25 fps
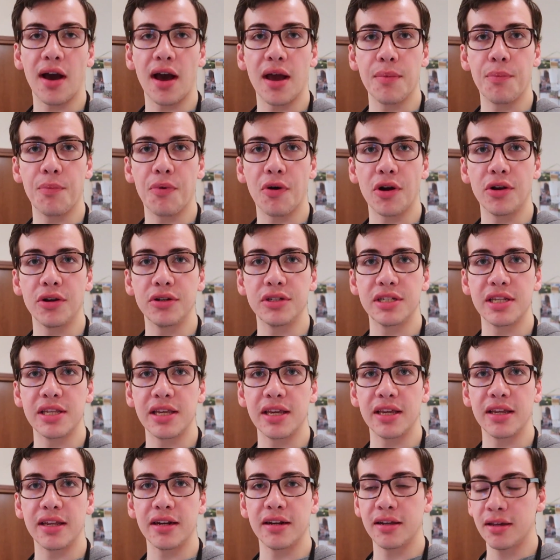high
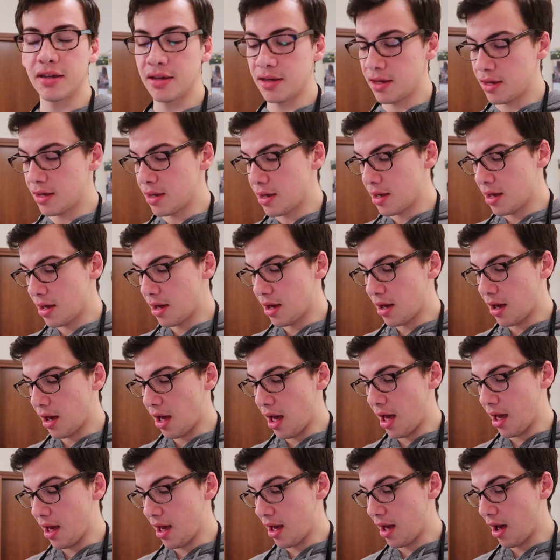protein,
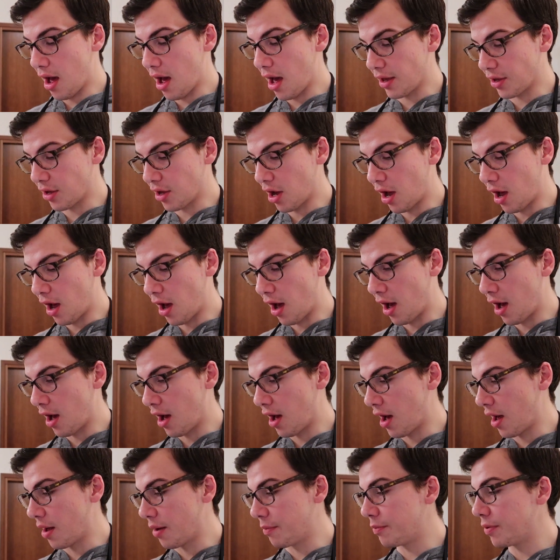high
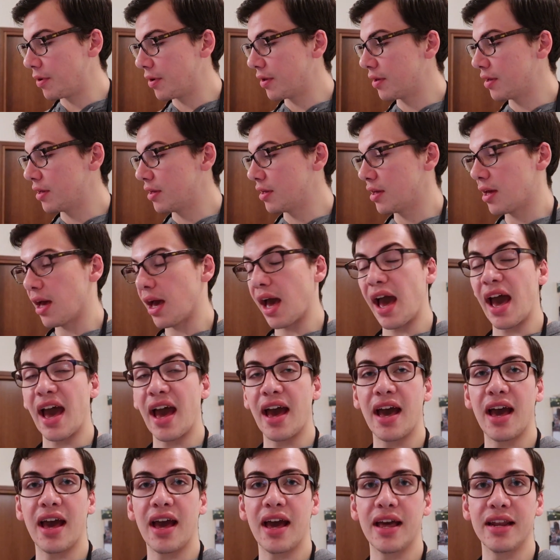carb,
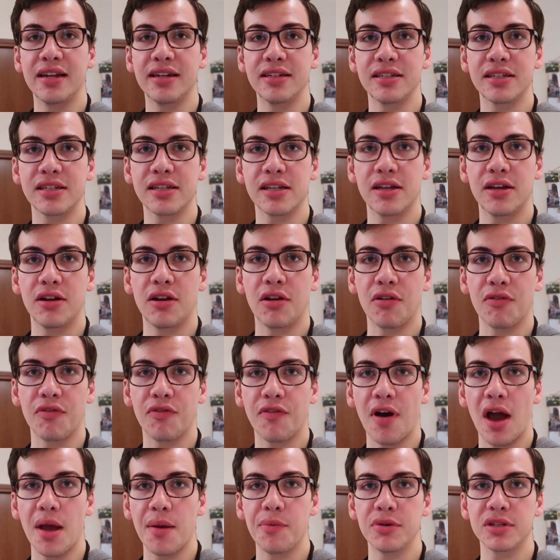and a lot of
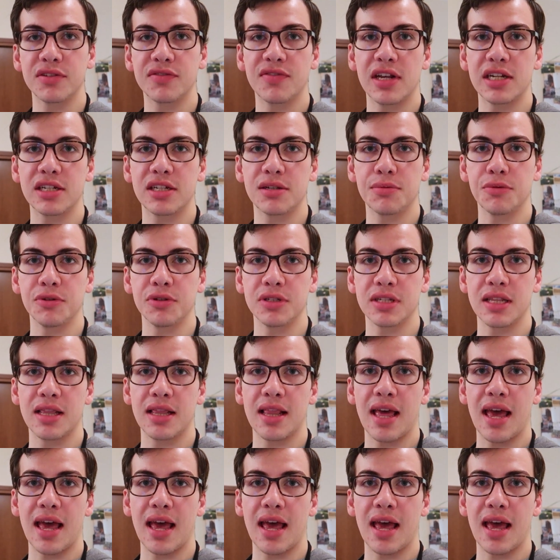fibrous vegetables in